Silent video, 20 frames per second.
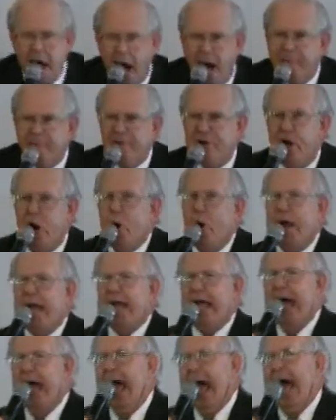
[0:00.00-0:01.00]
of
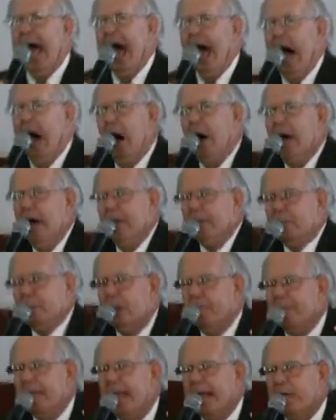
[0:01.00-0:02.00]
knowing how
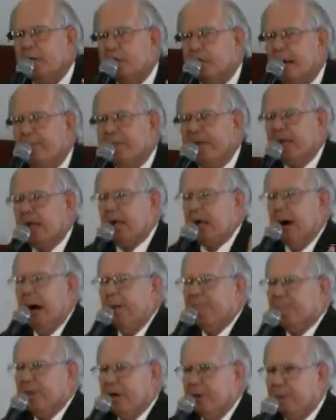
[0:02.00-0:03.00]
to make something
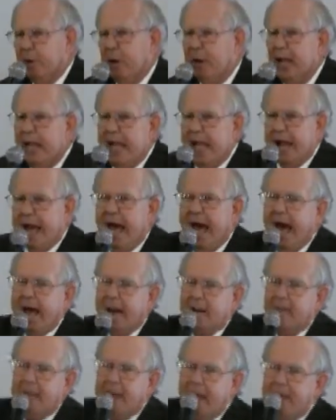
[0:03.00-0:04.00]
comfortable and
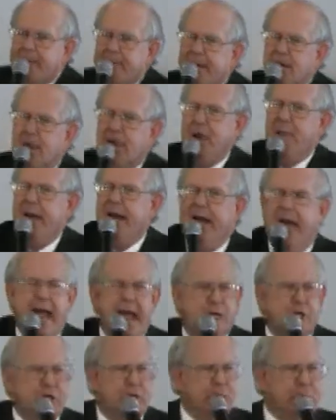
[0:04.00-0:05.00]
how to build a
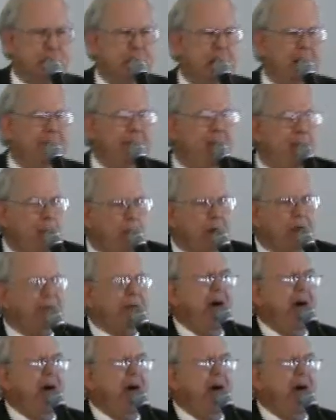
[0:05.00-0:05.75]
relationship with